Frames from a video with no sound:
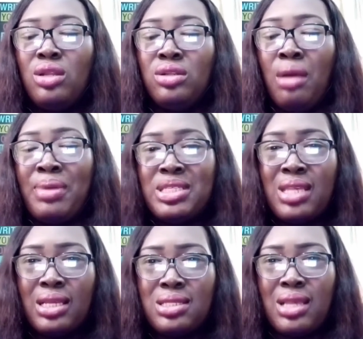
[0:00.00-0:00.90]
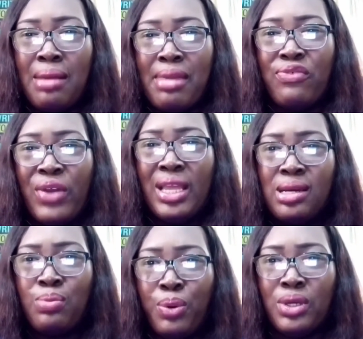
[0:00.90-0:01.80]
Number 6, and my
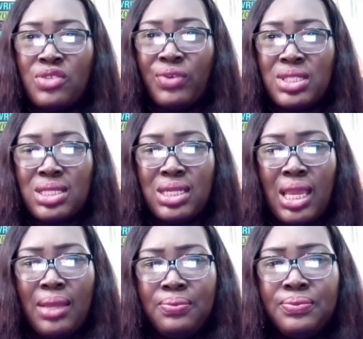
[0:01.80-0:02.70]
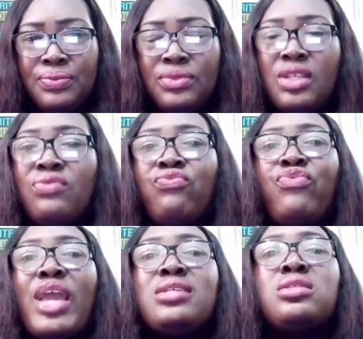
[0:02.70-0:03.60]
final point for today,
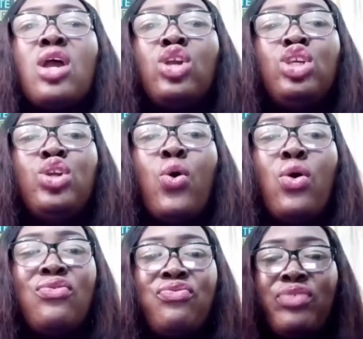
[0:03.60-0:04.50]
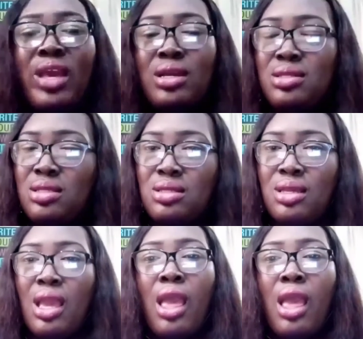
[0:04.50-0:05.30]
face your fears.